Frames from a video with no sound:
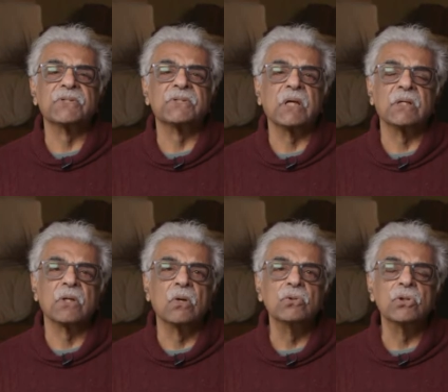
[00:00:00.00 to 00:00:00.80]

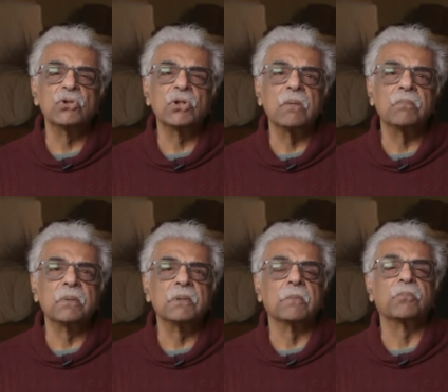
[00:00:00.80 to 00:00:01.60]
state ownership,
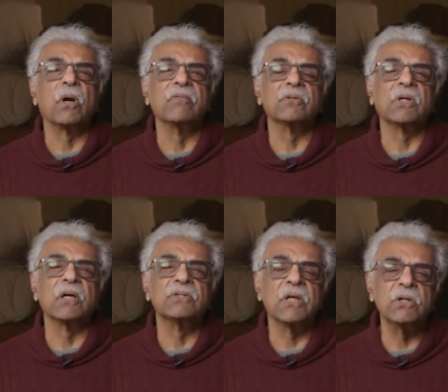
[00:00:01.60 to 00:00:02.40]
the
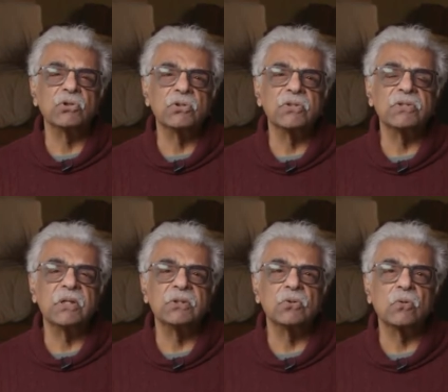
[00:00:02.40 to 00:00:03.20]
privatizations
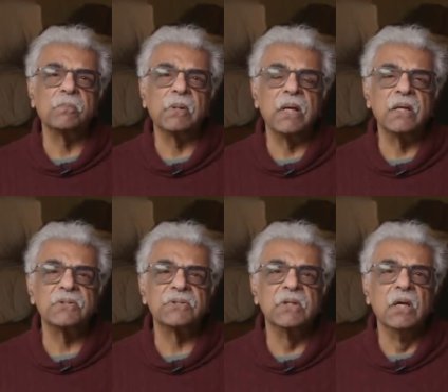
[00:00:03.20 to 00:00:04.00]
that took
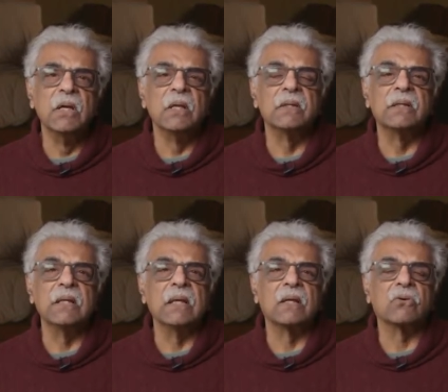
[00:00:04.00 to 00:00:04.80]
place,
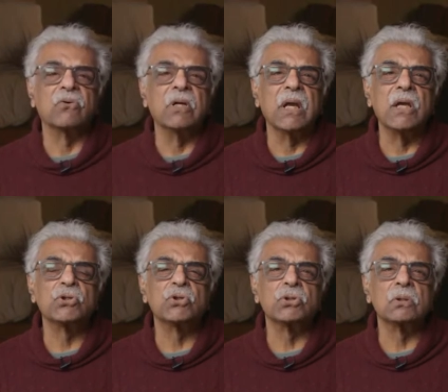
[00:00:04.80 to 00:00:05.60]
the
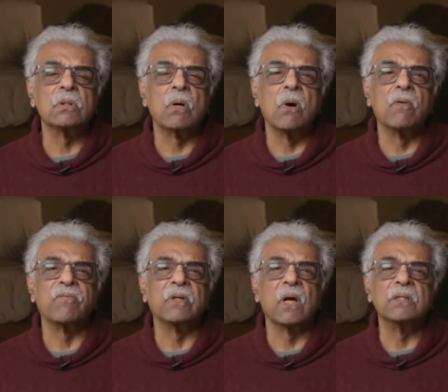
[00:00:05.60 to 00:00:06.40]
creation
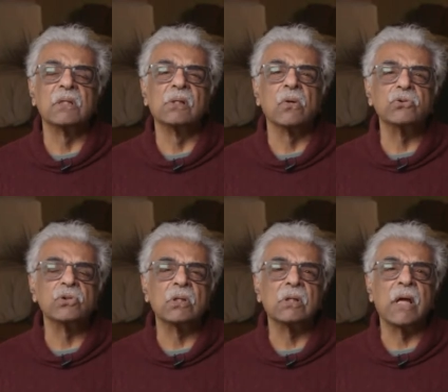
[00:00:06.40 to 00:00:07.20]
of an
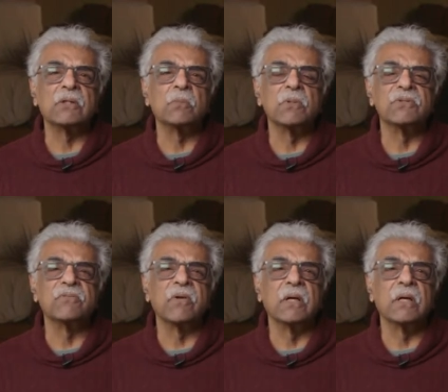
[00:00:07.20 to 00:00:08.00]
ideological
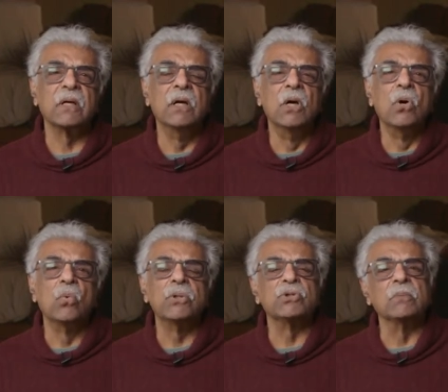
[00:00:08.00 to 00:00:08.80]
atmosphere
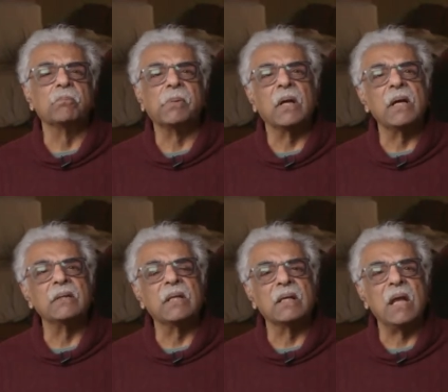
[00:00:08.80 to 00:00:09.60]
which
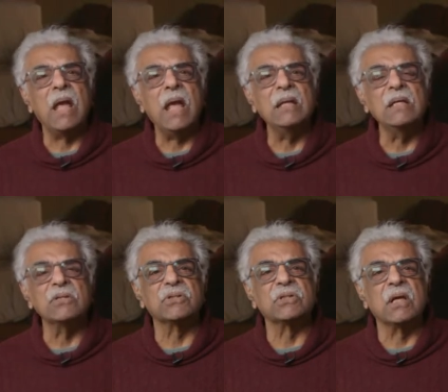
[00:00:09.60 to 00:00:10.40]
implied that any
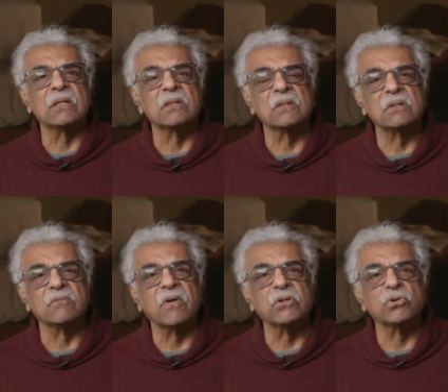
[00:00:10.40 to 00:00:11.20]
state
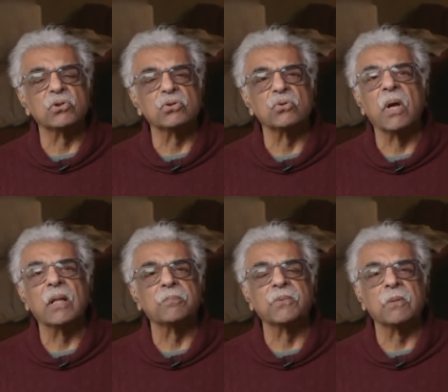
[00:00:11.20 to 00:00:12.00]
intervention to
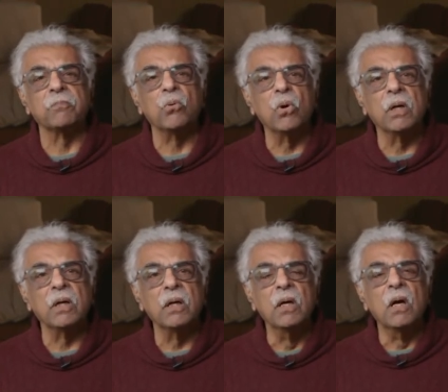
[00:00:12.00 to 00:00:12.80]
help the poor